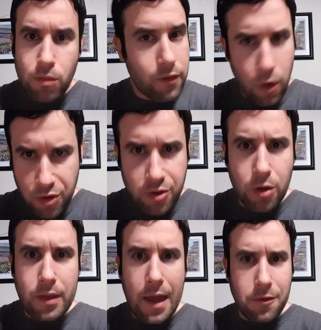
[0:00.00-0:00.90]
We've always
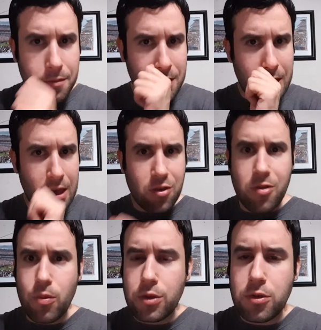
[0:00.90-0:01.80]
known that to be the
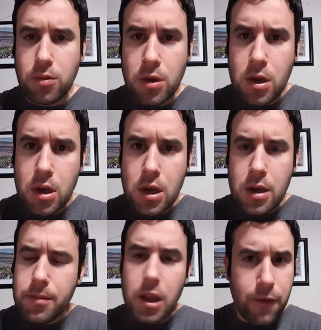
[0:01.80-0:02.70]
case when you
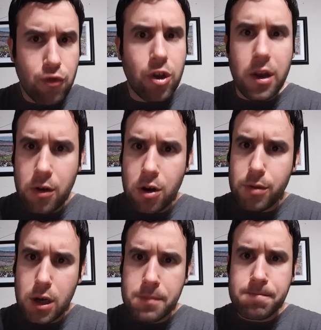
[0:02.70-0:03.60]
play for John
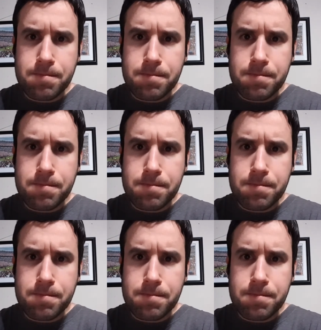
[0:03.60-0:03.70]
Harbaugh.